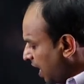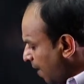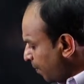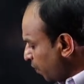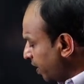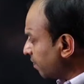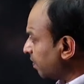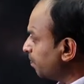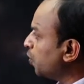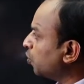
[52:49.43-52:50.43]
I am providing
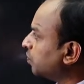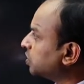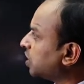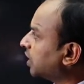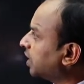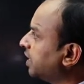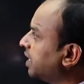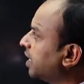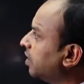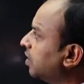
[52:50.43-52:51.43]
one beautiful shortcut
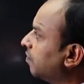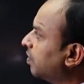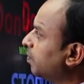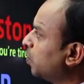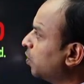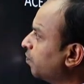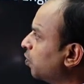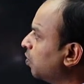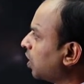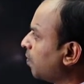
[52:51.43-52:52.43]
dear, one
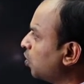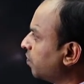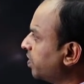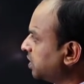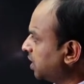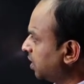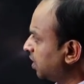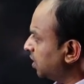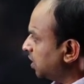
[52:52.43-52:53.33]
beautiful okay motivation.